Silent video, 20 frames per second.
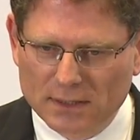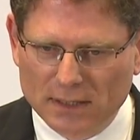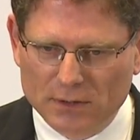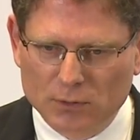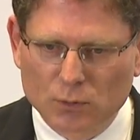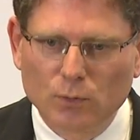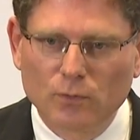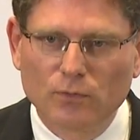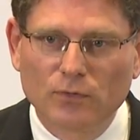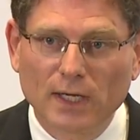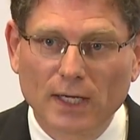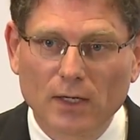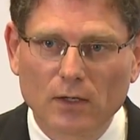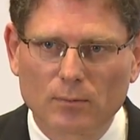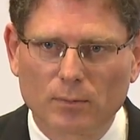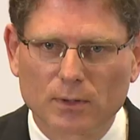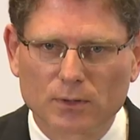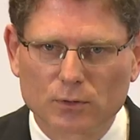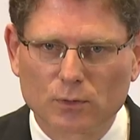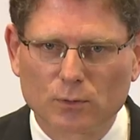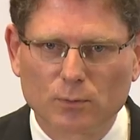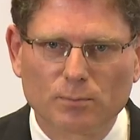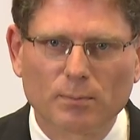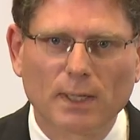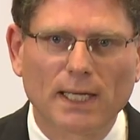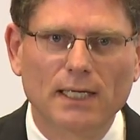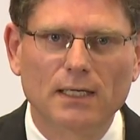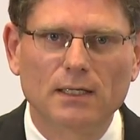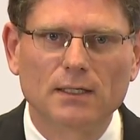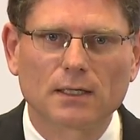they're too valuable to
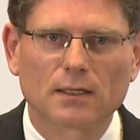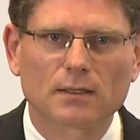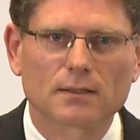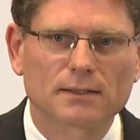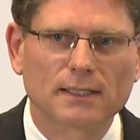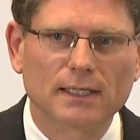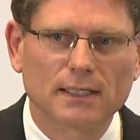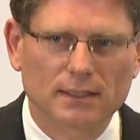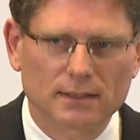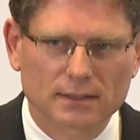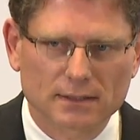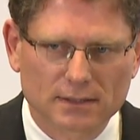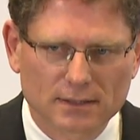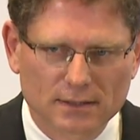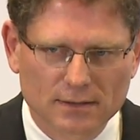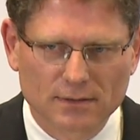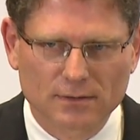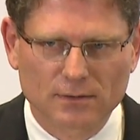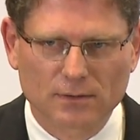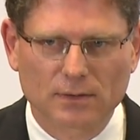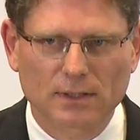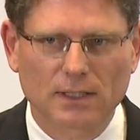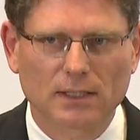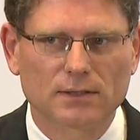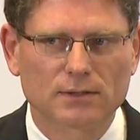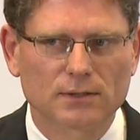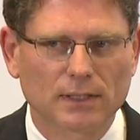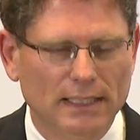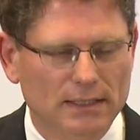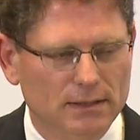pay little things. Okay,
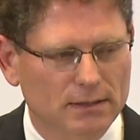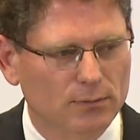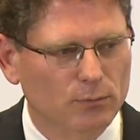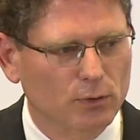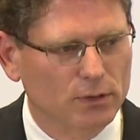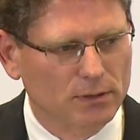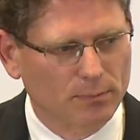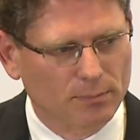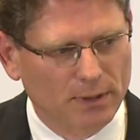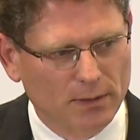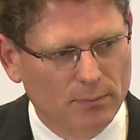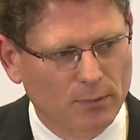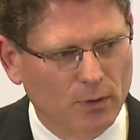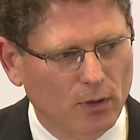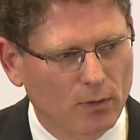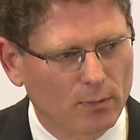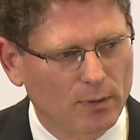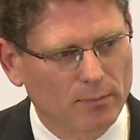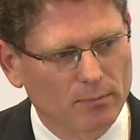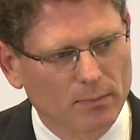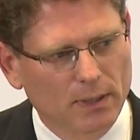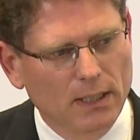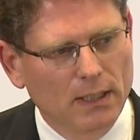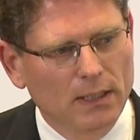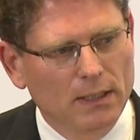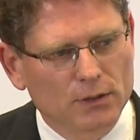and that was a big problem.